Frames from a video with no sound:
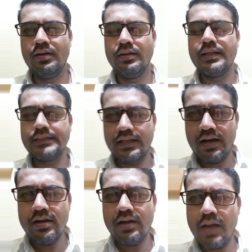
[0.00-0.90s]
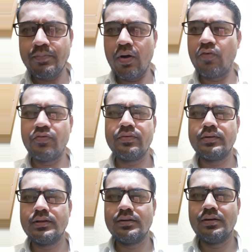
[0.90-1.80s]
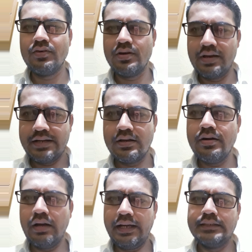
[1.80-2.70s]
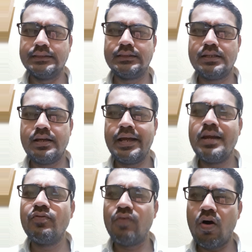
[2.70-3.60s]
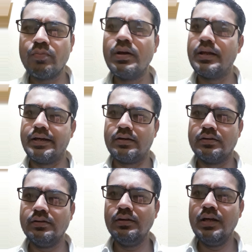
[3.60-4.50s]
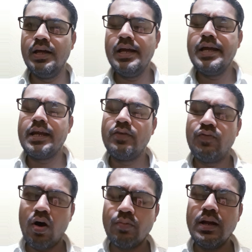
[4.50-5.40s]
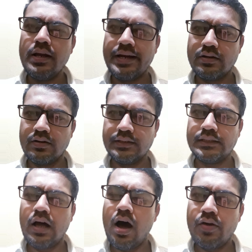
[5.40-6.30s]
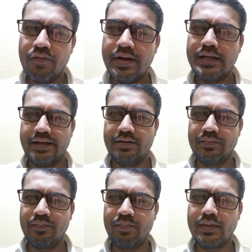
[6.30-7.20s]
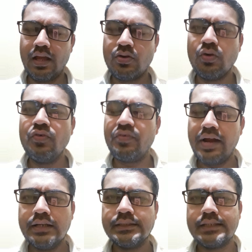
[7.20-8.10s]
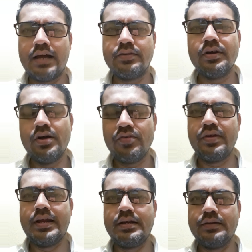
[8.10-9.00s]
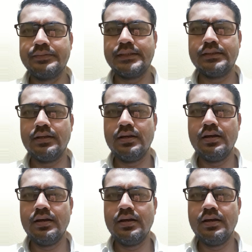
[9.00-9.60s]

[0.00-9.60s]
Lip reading: The second type of letter is informal letter. Informal letters are written to friends and relatives.